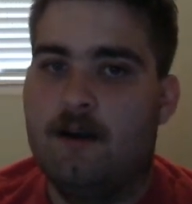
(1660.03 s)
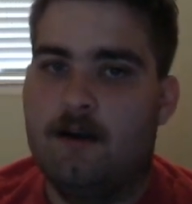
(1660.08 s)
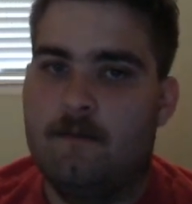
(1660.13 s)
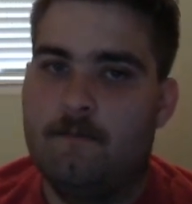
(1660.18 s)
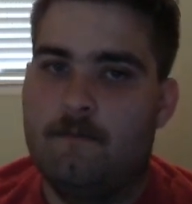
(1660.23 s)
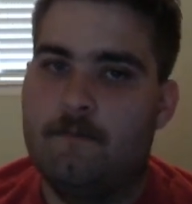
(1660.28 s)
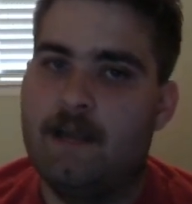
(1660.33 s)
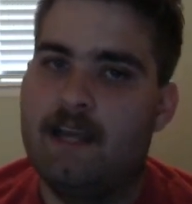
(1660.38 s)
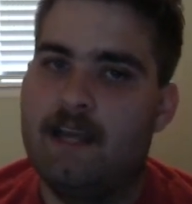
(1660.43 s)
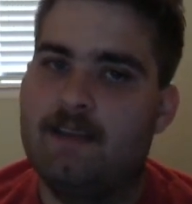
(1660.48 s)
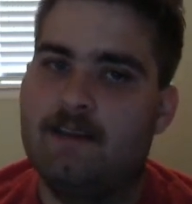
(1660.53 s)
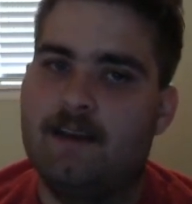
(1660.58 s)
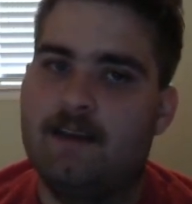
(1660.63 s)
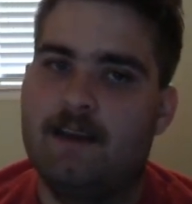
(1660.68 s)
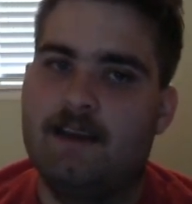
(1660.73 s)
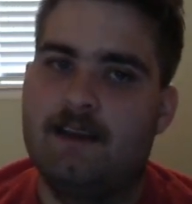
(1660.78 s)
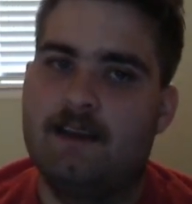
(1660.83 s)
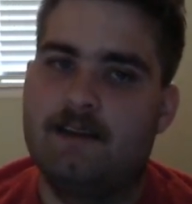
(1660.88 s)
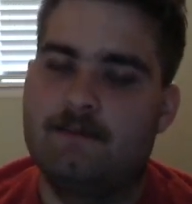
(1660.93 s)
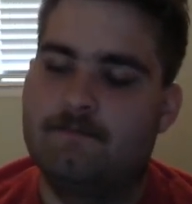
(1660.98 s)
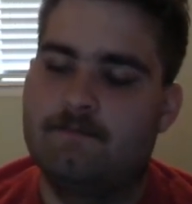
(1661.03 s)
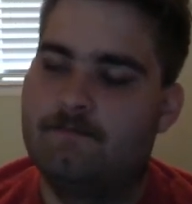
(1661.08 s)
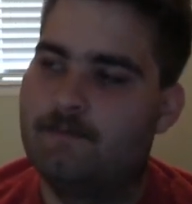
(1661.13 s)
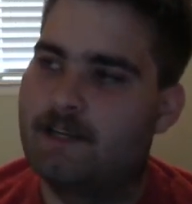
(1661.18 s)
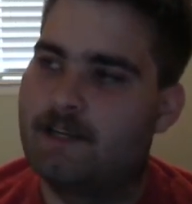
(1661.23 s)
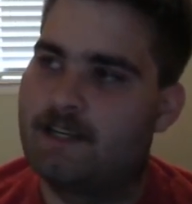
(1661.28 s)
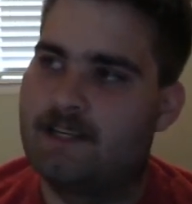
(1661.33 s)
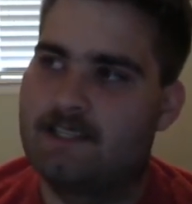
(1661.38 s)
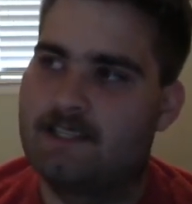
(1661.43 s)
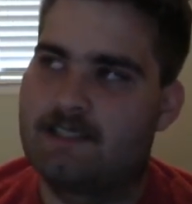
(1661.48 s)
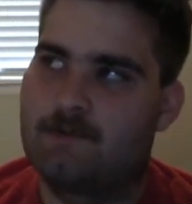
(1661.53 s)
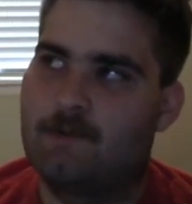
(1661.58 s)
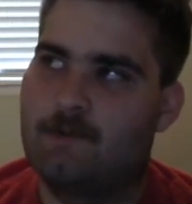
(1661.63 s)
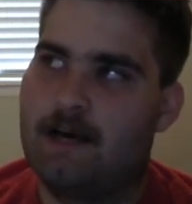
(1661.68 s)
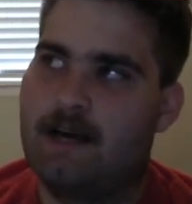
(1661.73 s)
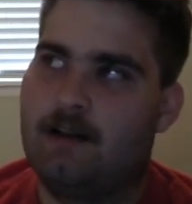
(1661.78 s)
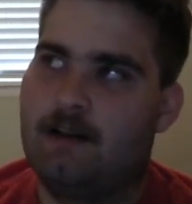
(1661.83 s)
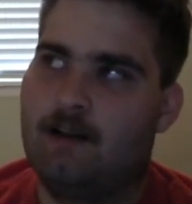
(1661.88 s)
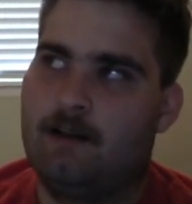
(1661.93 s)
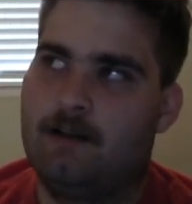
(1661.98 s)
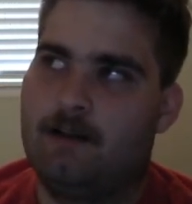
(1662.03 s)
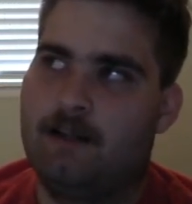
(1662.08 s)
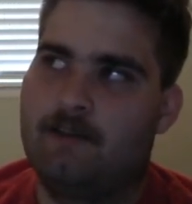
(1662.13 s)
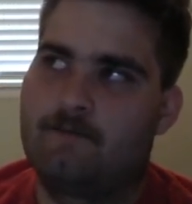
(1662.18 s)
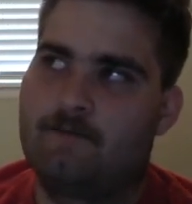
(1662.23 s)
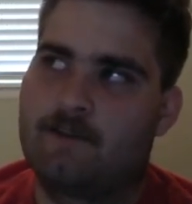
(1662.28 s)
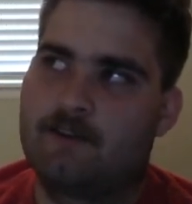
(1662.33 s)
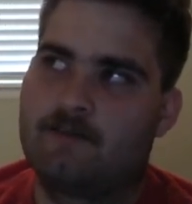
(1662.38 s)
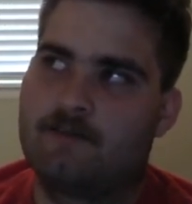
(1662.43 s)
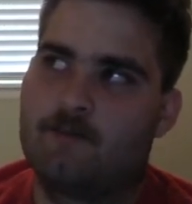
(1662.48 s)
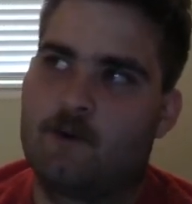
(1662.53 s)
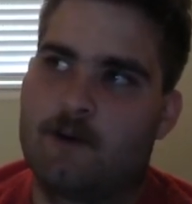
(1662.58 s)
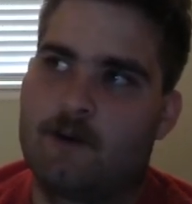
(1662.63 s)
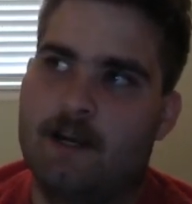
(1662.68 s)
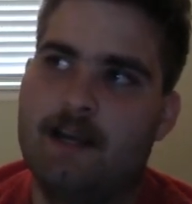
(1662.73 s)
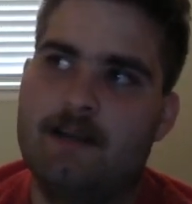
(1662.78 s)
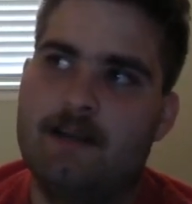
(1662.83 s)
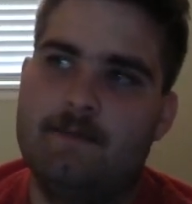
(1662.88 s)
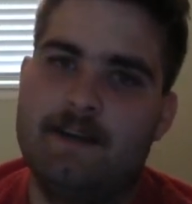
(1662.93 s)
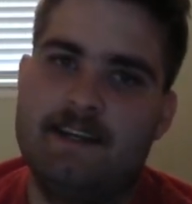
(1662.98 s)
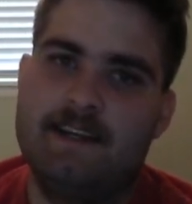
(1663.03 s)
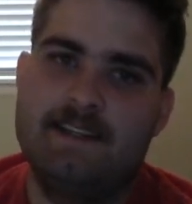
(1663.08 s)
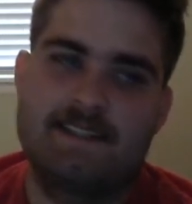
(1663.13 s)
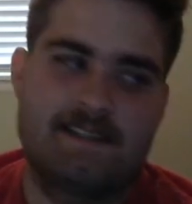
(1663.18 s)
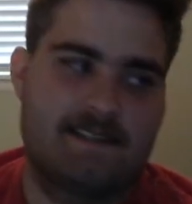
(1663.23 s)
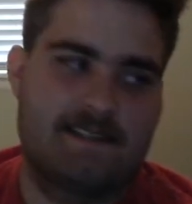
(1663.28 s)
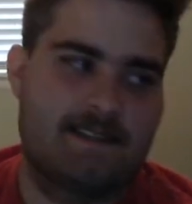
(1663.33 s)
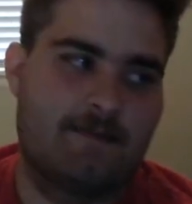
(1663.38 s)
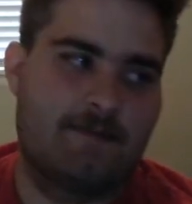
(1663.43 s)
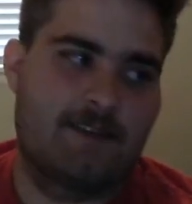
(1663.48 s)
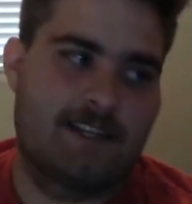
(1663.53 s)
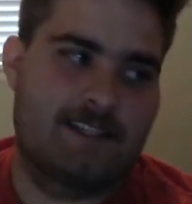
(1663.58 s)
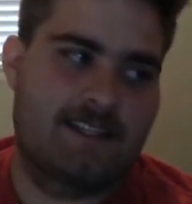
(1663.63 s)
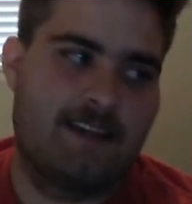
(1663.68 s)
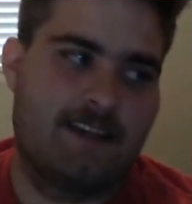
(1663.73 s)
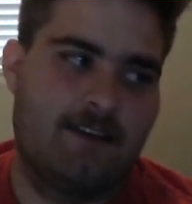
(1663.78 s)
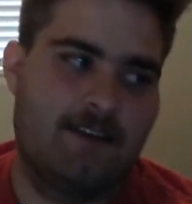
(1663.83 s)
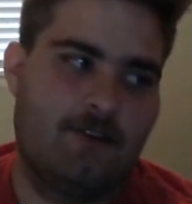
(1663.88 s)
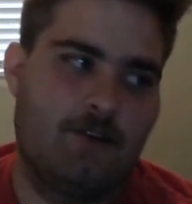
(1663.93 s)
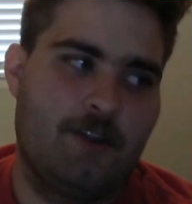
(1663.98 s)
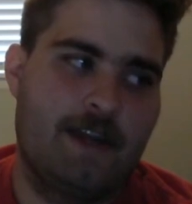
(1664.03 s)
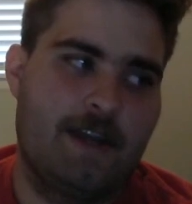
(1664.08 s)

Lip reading: Mainly because, well, if there's more enemies and someone gets killed,